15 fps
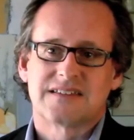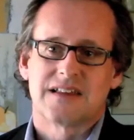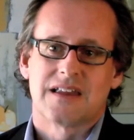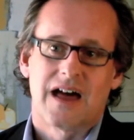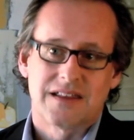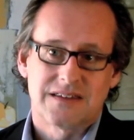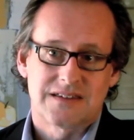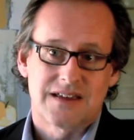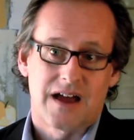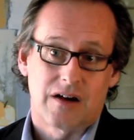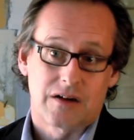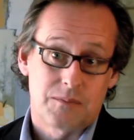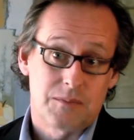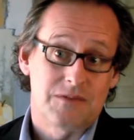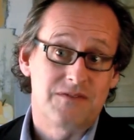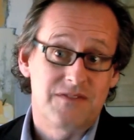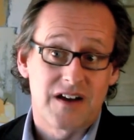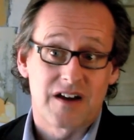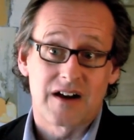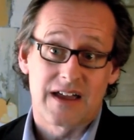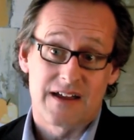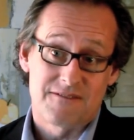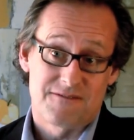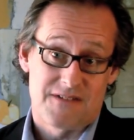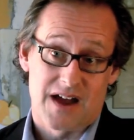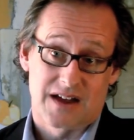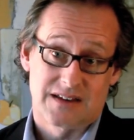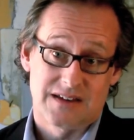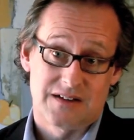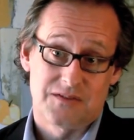Salon style can be very
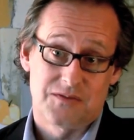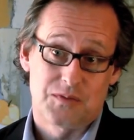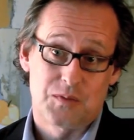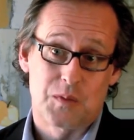effective